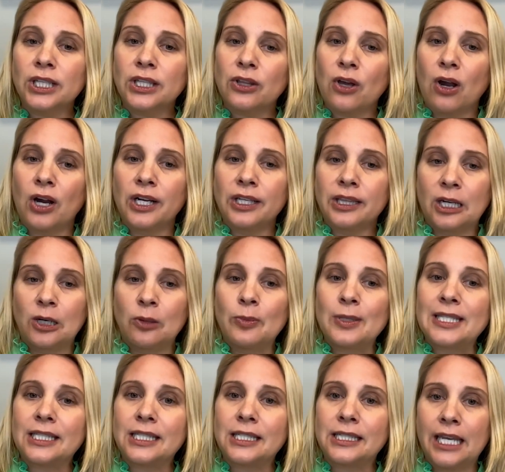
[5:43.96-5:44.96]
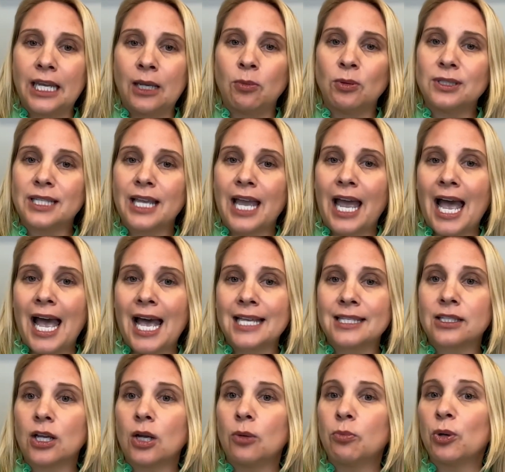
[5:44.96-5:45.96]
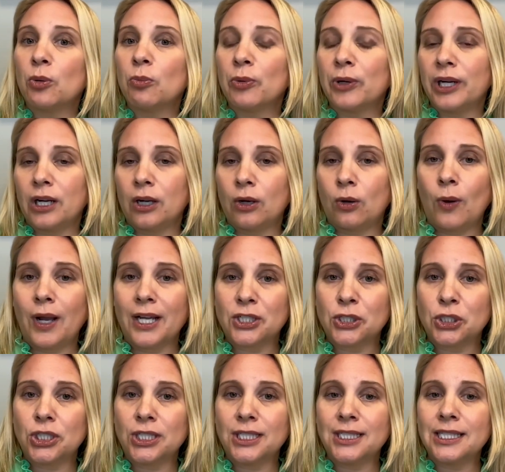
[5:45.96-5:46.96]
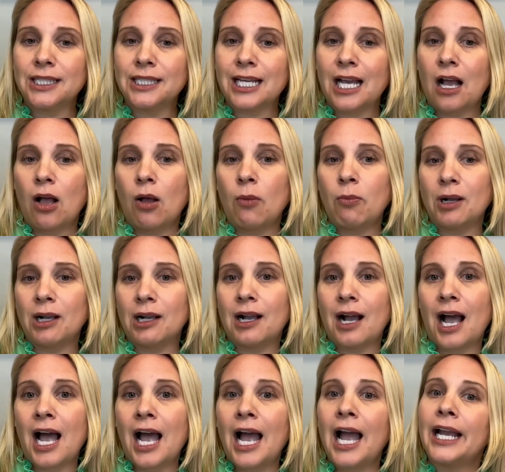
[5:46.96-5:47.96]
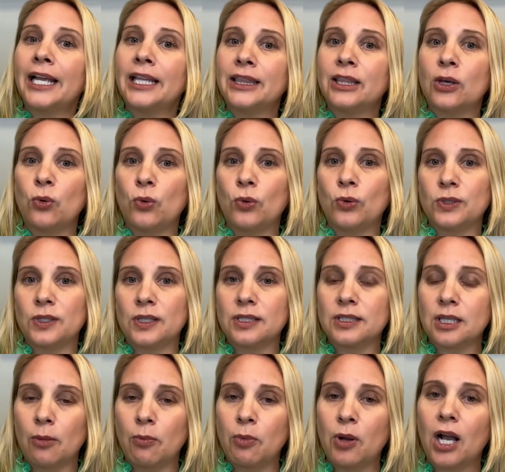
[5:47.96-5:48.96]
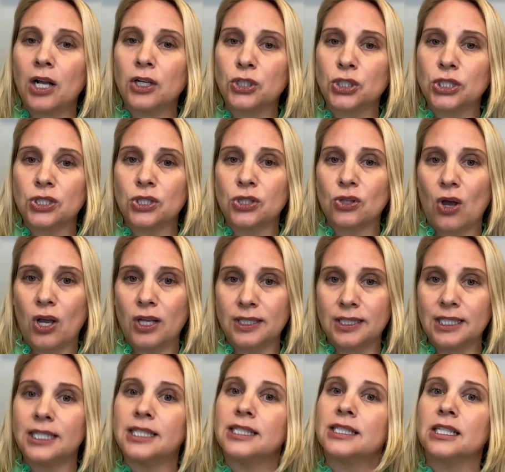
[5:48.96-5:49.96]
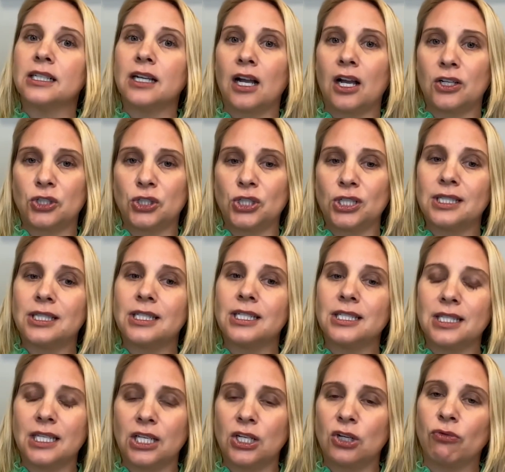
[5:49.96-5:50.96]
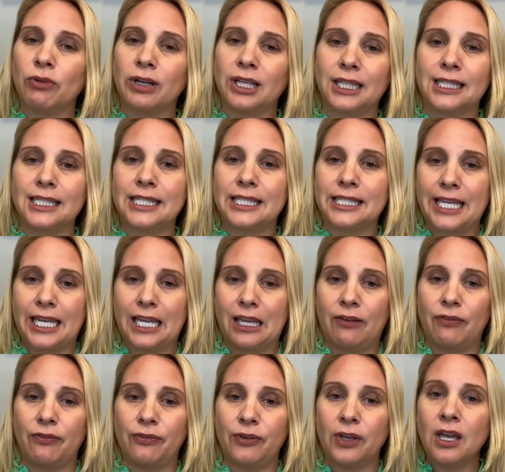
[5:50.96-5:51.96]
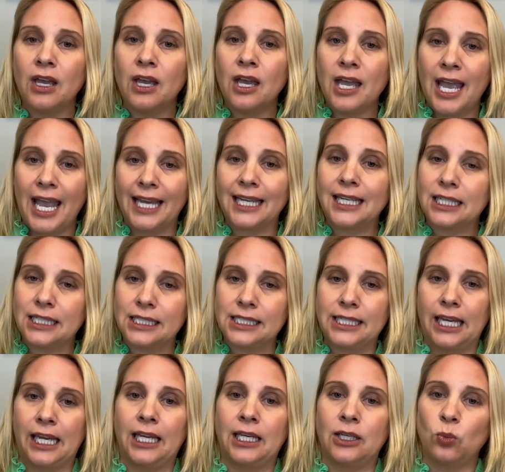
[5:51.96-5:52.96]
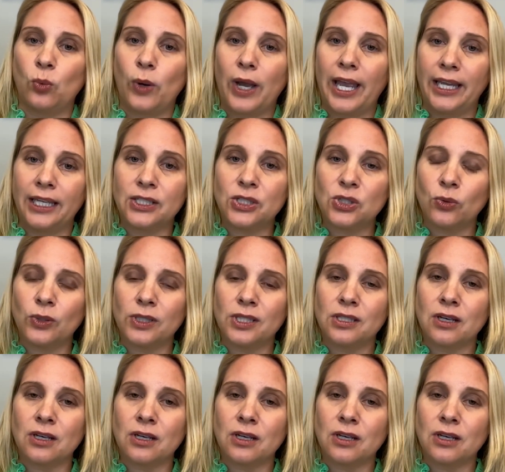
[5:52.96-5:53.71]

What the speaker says: the art therapist is able to ask appropriate questions to help guide those subconscious thoughts into consciousness in a really safe and contained way. So it's